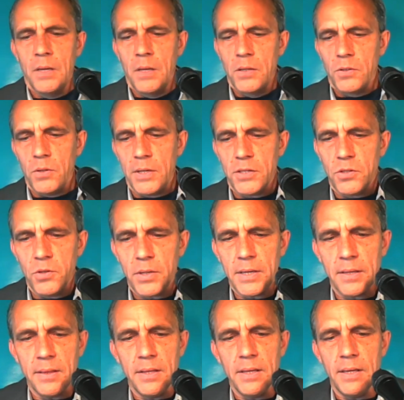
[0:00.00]
so let's look
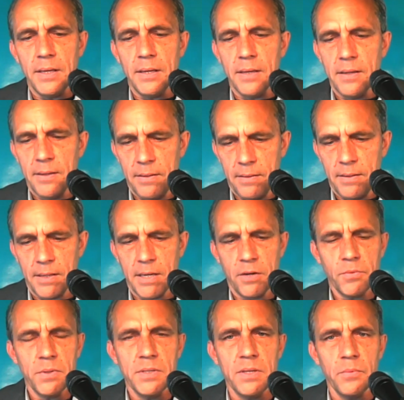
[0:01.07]
at the, the
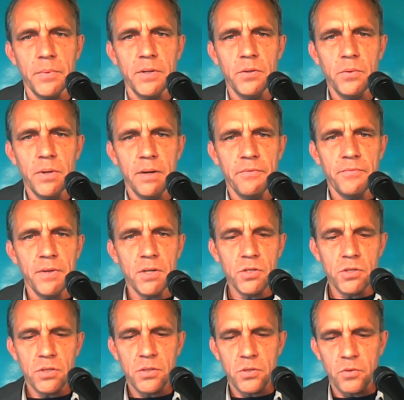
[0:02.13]
countries that we do have
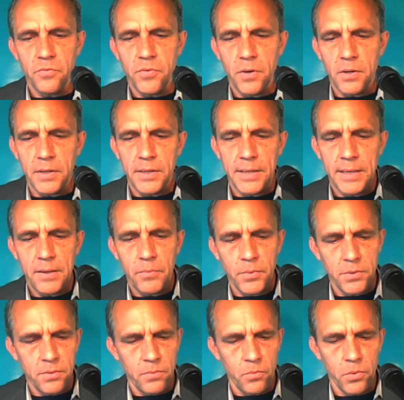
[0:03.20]
finished so far today.
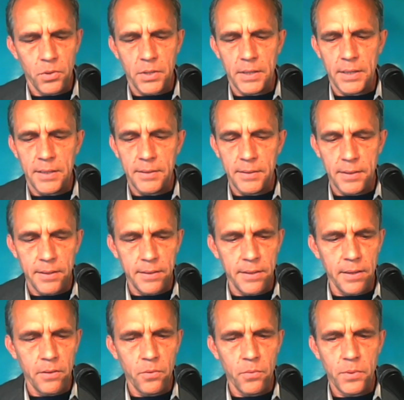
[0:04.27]
We're working on uh,
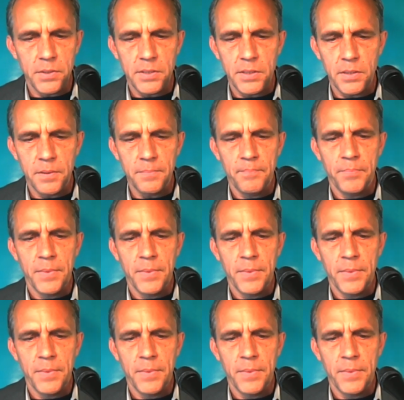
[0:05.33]
the other ones here.